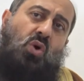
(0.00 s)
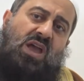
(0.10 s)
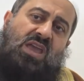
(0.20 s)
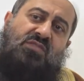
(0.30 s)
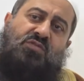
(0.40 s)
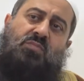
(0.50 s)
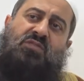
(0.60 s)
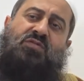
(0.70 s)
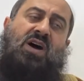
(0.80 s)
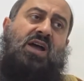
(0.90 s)
away from
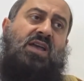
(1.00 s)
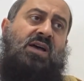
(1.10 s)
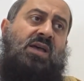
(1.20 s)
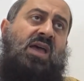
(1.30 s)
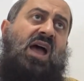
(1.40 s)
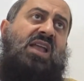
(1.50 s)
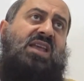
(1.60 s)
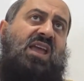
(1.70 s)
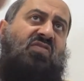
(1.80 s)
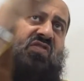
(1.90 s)
the fire
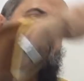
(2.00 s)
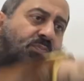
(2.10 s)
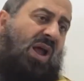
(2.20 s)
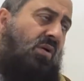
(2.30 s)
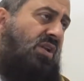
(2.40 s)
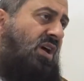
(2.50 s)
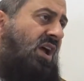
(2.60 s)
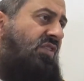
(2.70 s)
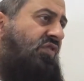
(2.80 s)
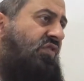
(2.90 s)
and enters
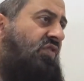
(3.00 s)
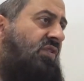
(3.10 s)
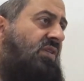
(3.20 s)
paradise